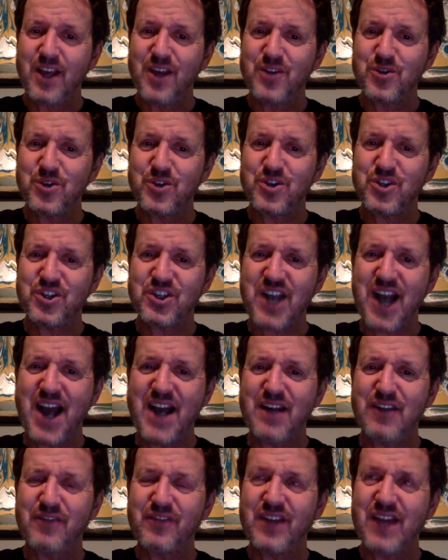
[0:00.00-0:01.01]
So it's just kind
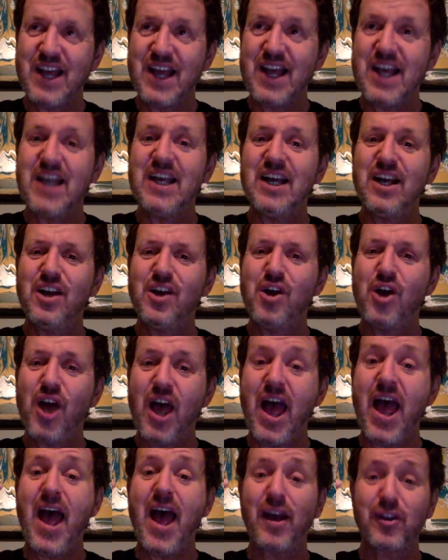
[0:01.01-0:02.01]
of
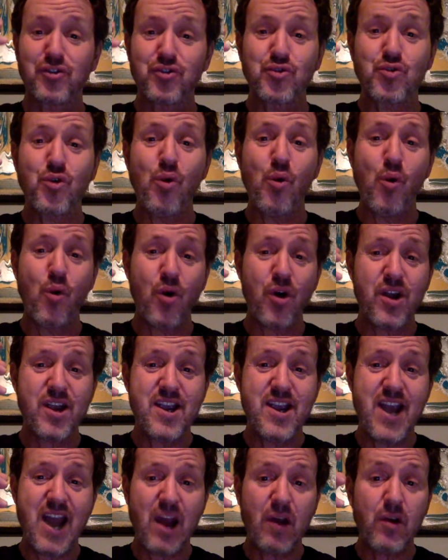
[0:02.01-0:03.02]

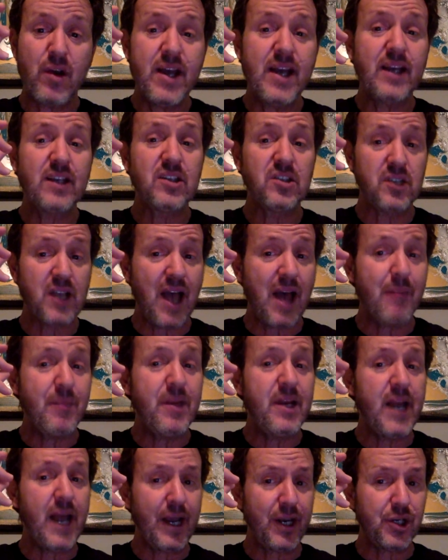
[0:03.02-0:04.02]
extraordinary
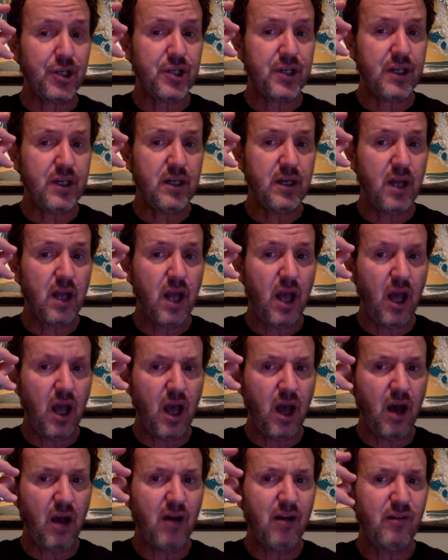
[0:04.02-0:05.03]
examination
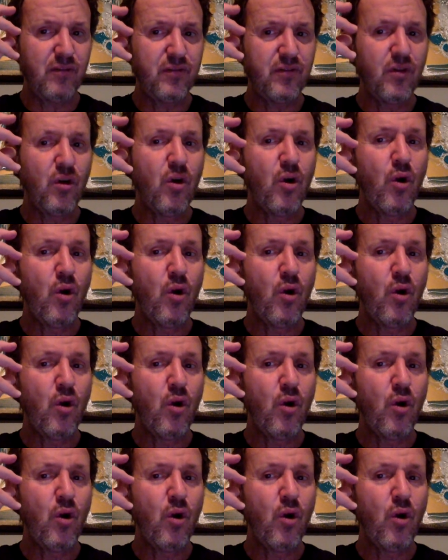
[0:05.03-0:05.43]
of